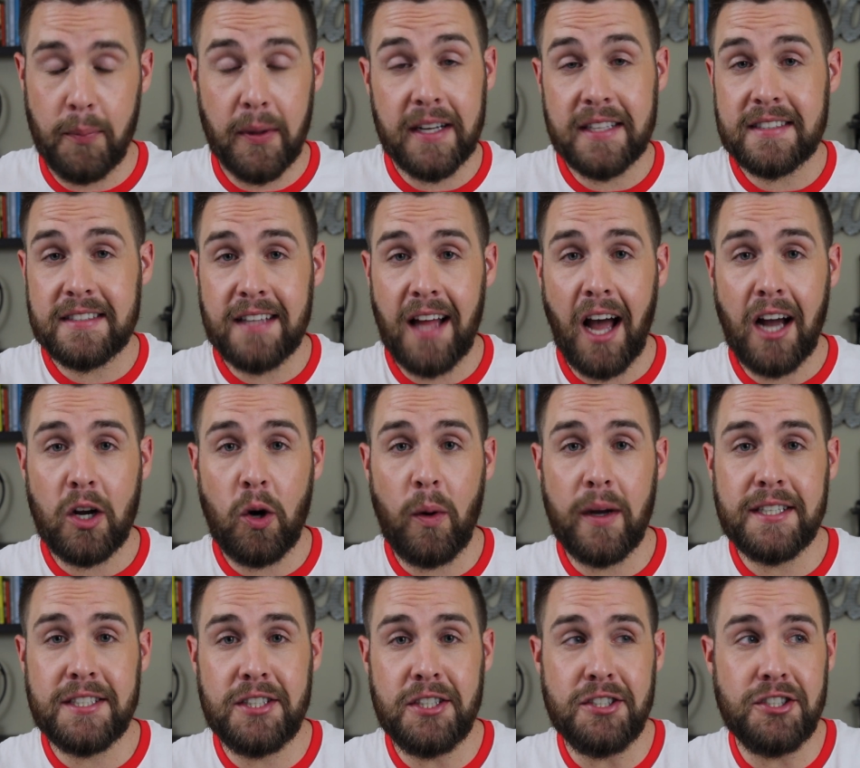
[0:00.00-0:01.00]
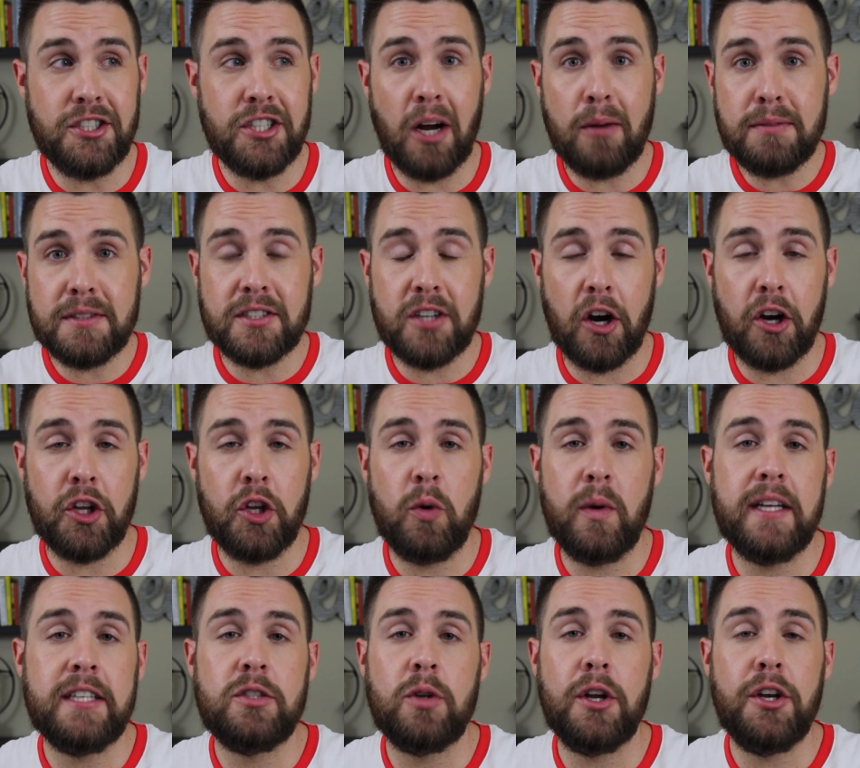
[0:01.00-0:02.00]
but it's not going to jumpstart you
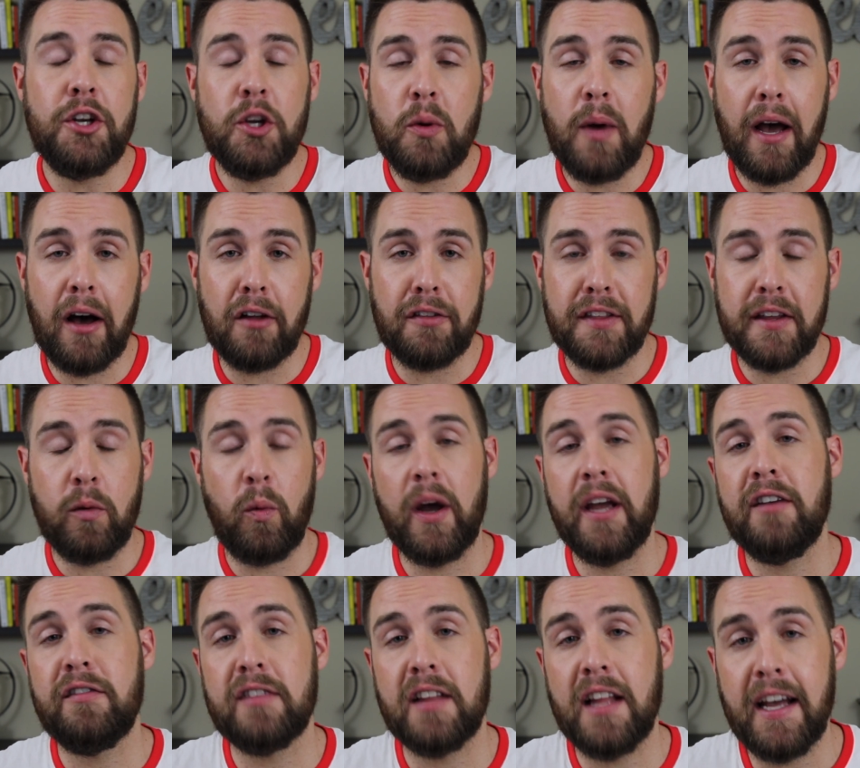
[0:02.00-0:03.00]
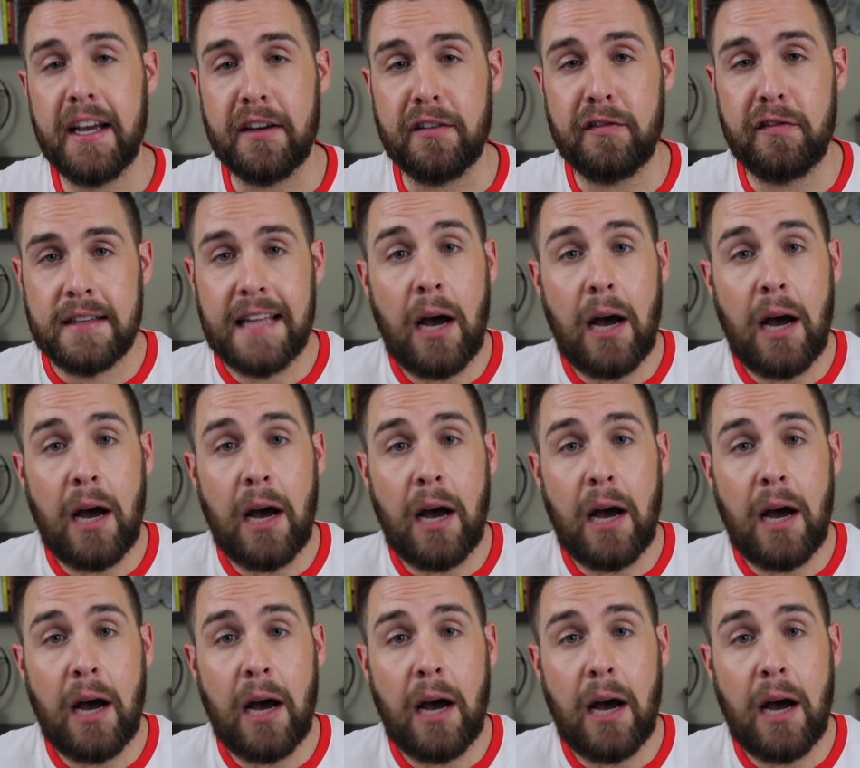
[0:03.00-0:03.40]
into a new healthy way of life.